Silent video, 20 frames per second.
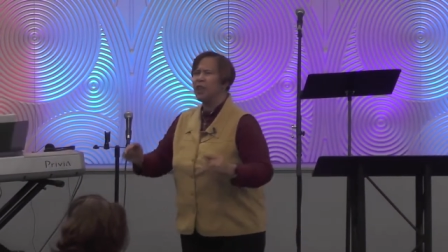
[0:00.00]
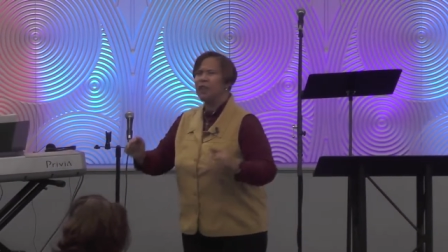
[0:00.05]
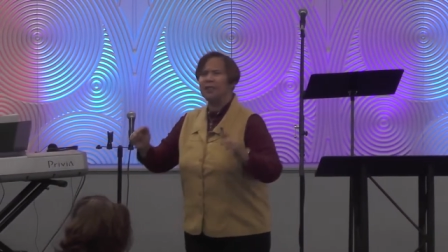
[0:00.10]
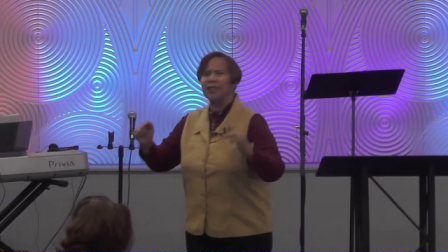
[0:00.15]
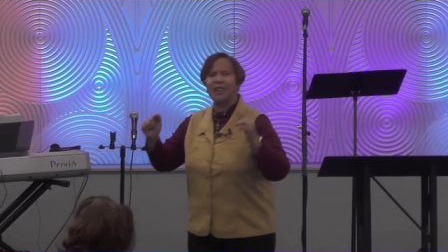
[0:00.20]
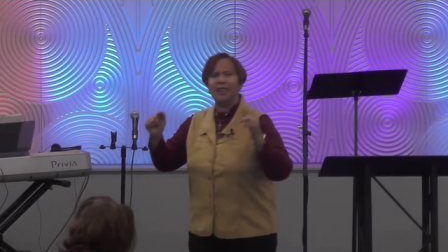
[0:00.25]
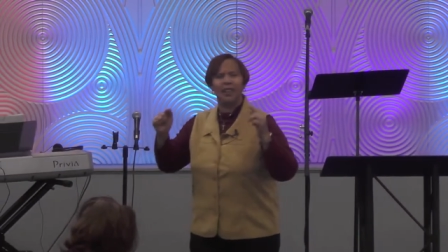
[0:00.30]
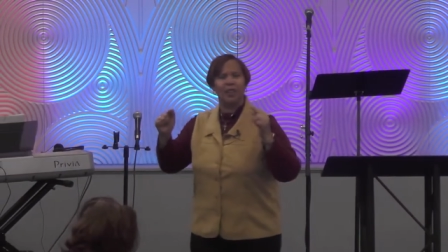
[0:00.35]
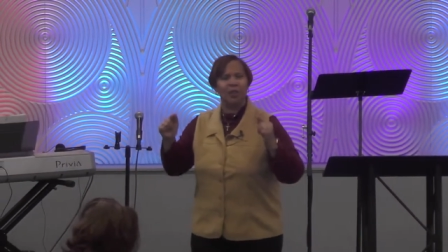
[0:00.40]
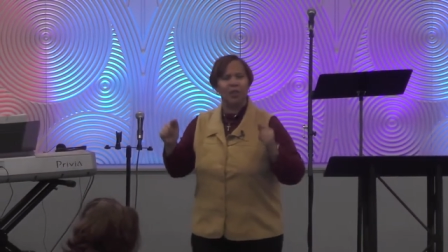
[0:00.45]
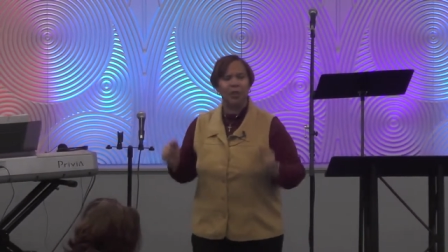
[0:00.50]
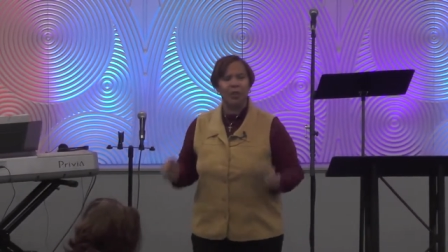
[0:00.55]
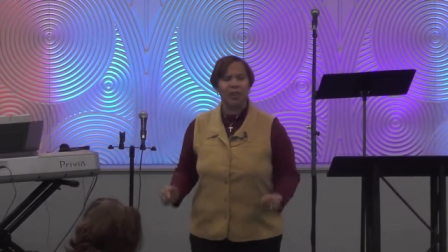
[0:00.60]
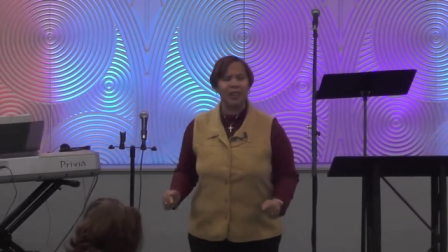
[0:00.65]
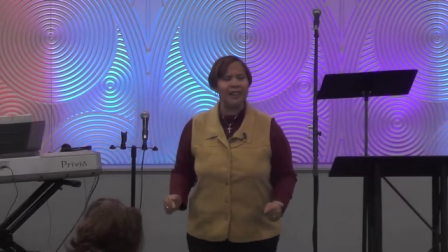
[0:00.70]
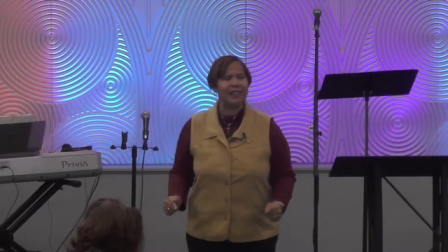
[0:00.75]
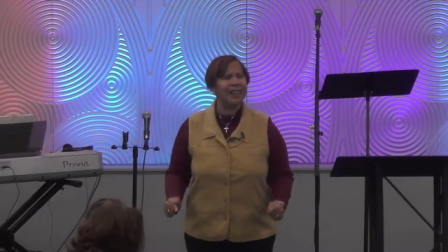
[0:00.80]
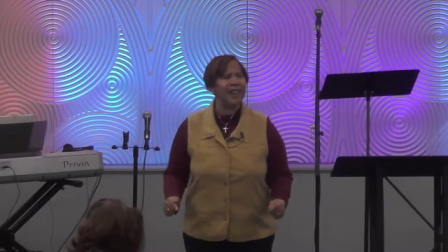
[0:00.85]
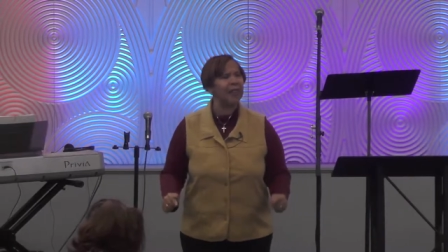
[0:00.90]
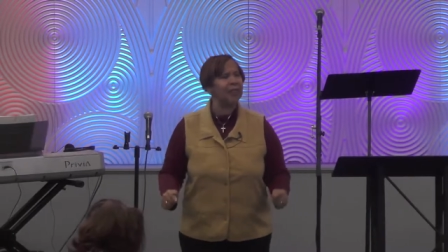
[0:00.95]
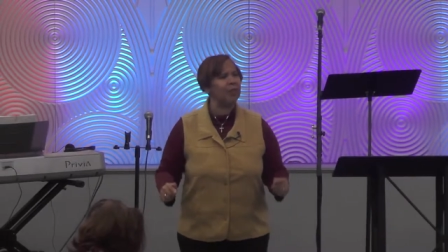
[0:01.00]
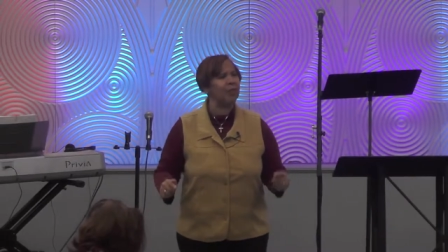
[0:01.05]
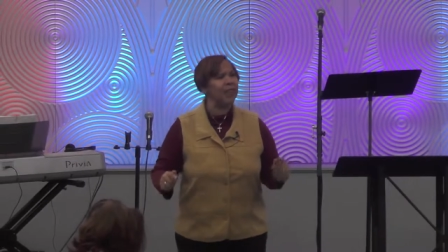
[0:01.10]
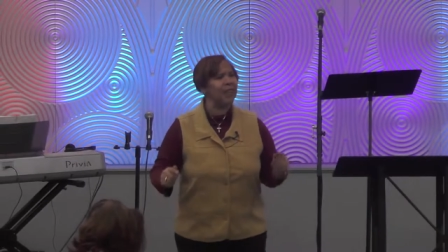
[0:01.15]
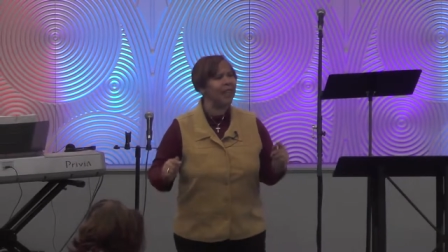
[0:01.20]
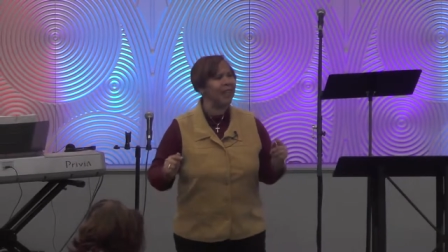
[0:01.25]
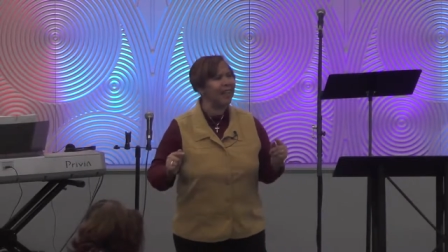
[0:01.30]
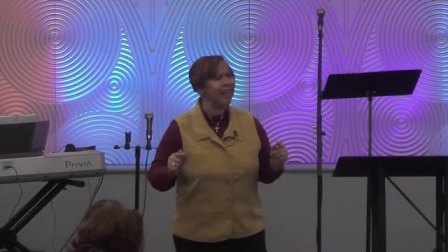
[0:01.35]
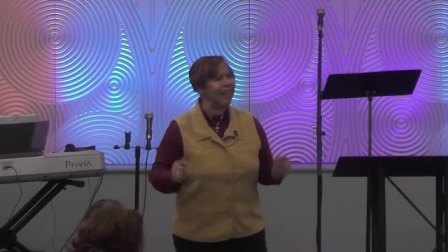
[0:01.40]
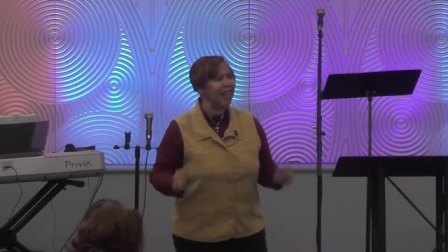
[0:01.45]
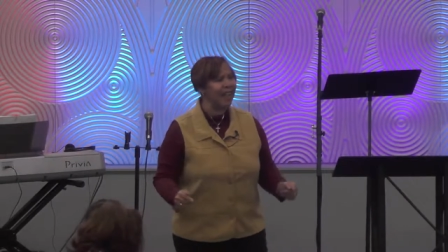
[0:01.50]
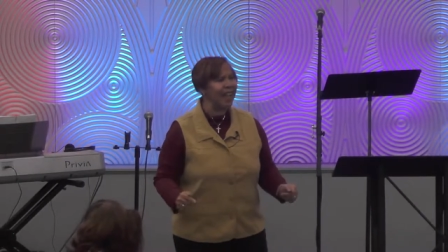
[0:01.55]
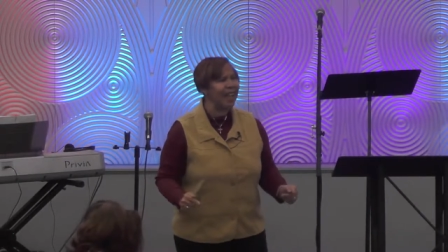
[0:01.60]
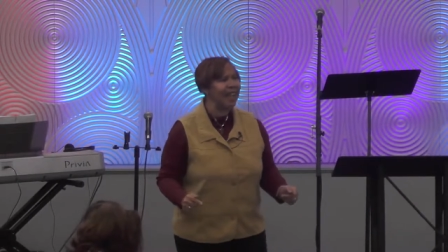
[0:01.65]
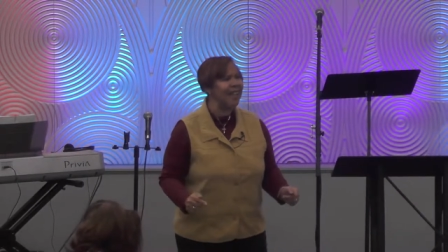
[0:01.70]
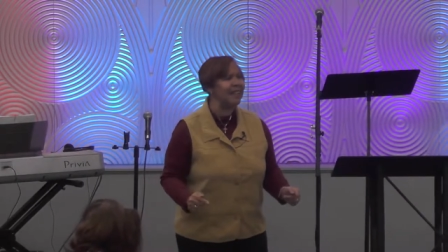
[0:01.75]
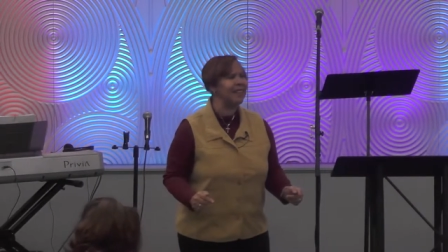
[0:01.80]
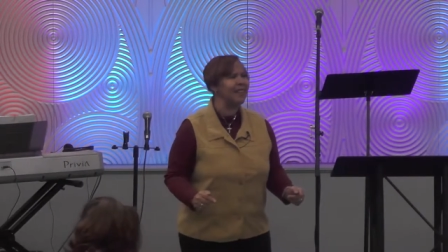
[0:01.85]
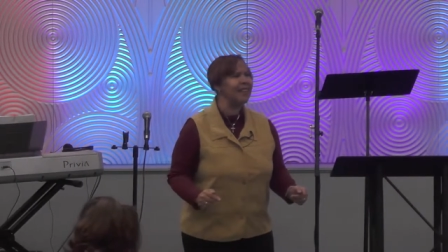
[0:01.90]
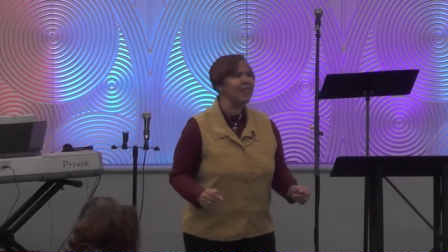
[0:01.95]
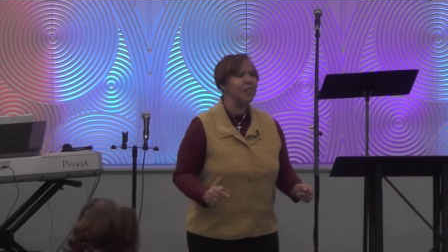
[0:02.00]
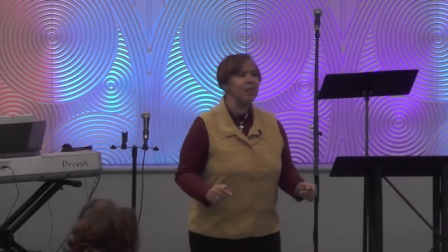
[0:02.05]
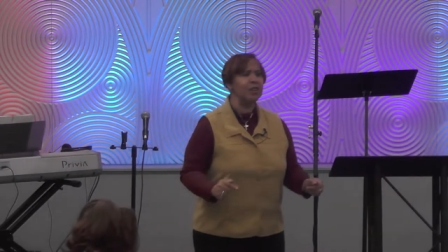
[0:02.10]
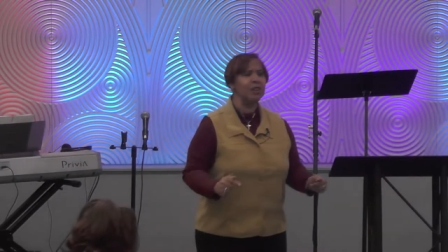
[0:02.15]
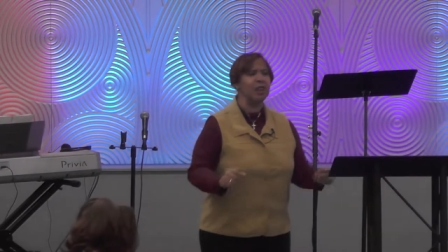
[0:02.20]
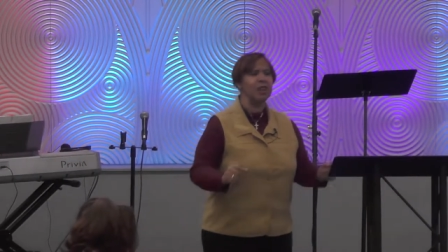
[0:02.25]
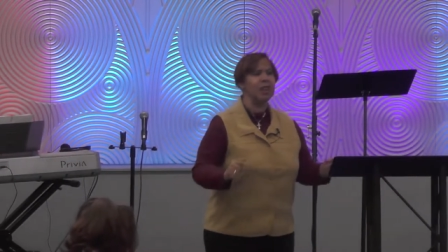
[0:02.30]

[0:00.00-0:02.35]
you need to look at that thing again. You